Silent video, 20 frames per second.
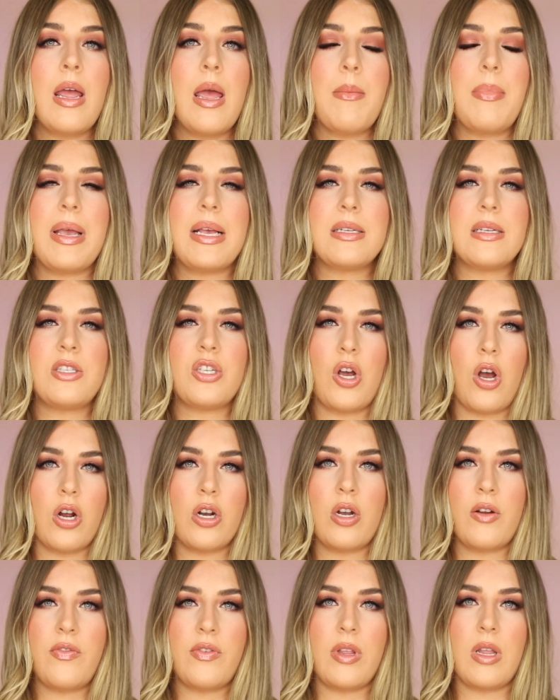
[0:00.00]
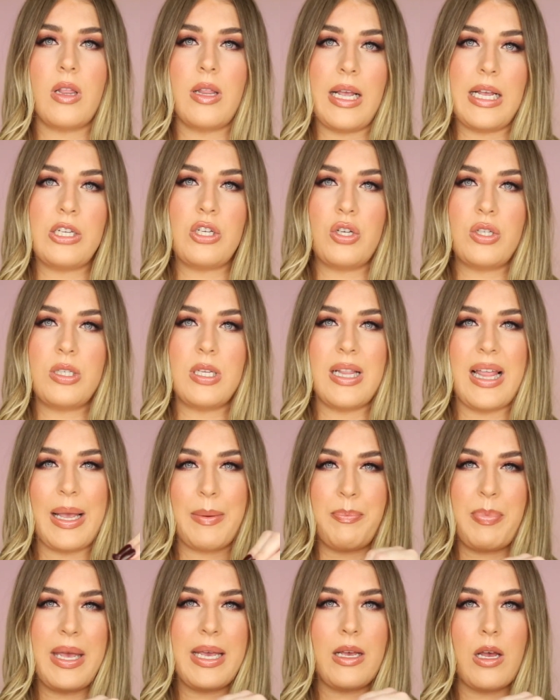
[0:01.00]
because it's harder for the laser to
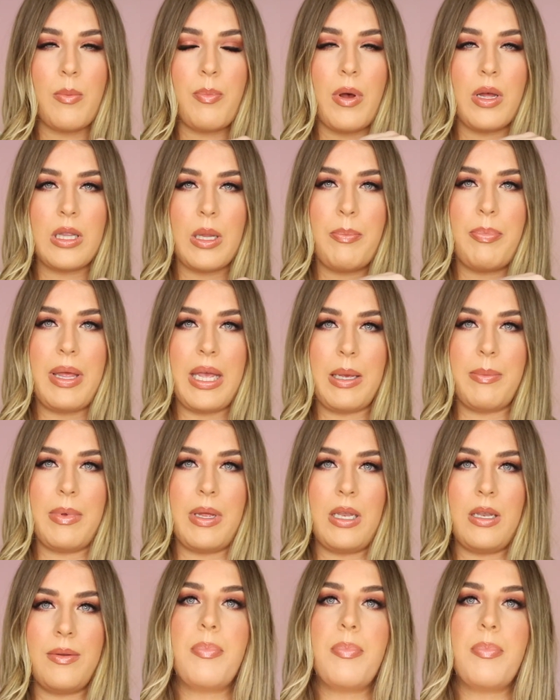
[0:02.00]
like pick up on the pigment.